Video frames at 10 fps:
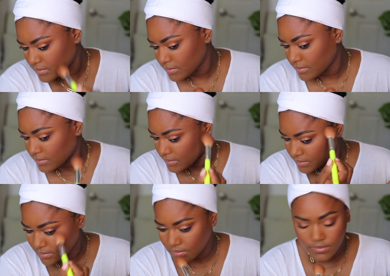
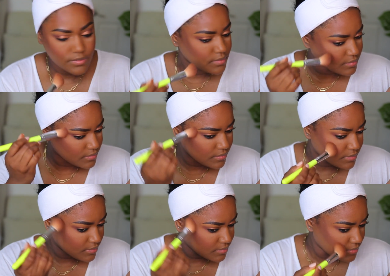
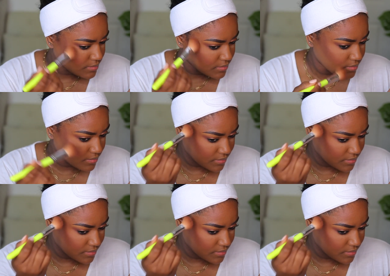No one is speaking in this clip.